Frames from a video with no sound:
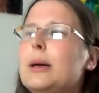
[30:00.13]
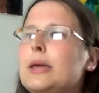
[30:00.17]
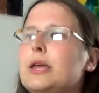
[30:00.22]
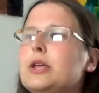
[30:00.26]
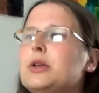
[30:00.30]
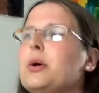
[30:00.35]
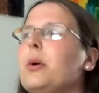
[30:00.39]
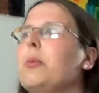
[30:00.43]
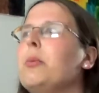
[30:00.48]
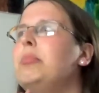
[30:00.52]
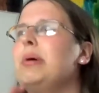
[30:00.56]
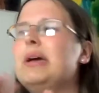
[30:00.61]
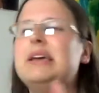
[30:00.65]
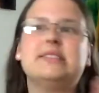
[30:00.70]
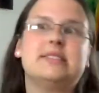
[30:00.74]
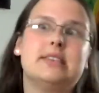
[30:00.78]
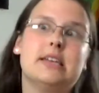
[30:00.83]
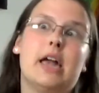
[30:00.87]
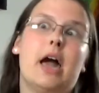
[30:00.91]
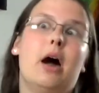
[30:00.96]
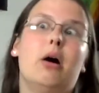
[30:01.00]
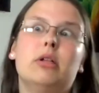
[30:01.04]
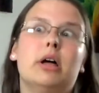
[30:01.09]
you know
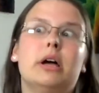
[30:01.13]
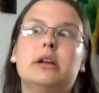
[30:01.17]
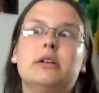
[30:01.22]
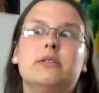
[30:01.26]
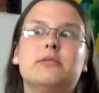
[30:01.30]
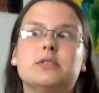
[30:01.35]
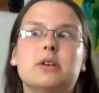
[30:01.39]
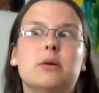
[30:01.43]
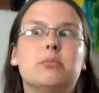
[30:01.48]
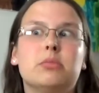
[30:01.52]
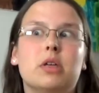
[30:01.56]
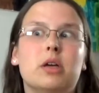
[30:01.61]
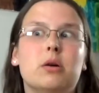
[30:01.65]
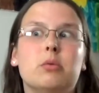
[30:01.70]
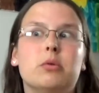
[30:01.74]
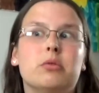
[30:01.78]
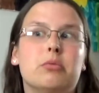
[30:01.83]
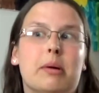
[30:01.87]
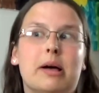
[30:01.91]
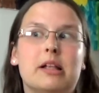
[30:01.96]
basic outline of something with